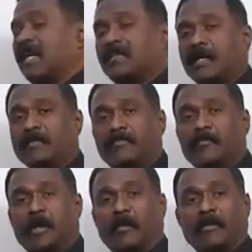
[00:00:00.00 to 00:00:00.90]
that can be
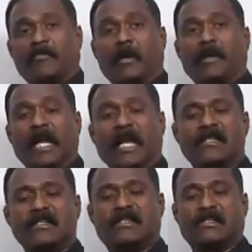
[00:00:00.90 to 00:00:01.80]
formed from an
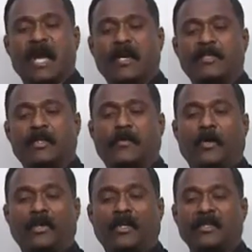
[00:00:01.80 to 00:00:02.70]
n-sided
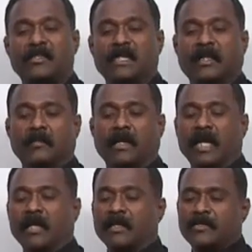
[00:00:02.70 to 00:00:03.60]
polygon is nothing but
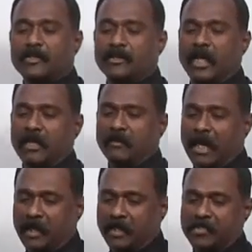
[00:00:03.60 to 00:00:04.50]
n into n
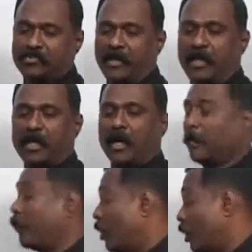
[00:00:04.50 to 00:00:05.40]
minus 3
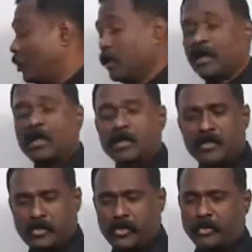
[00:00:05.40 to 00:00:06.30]
upon
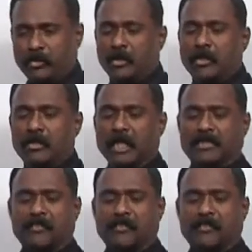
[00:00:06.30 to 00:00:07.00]
2. That's